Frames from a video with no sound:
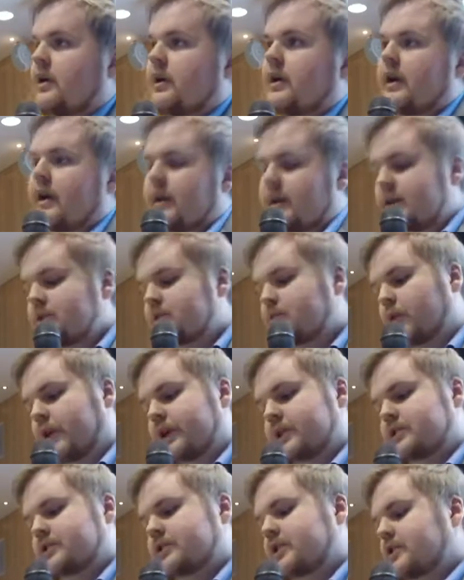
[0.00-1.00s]
And this
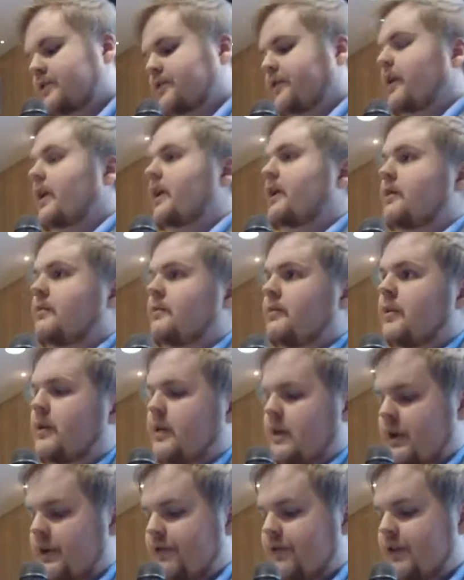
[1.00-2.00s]
works just fine
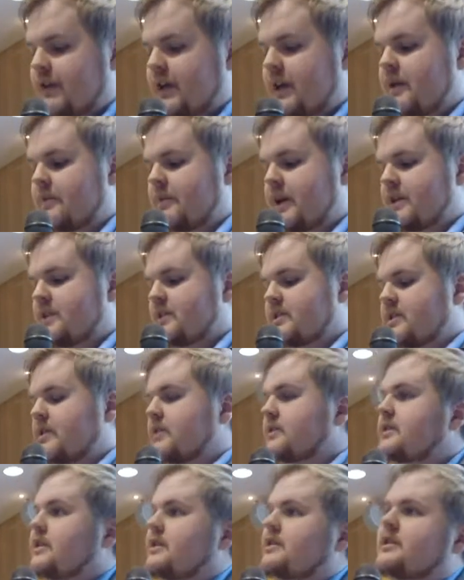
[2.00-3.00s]
if a database
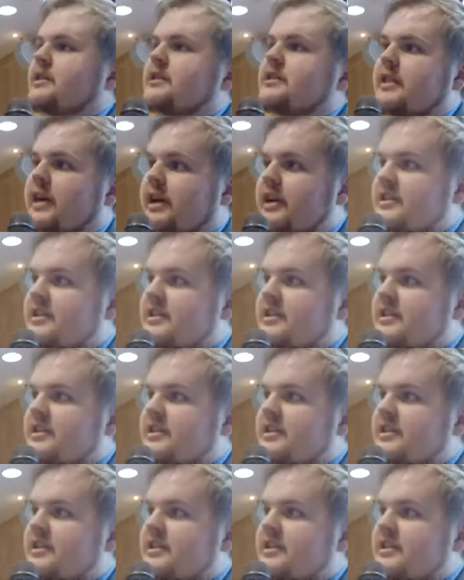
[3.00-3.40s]
sits inside a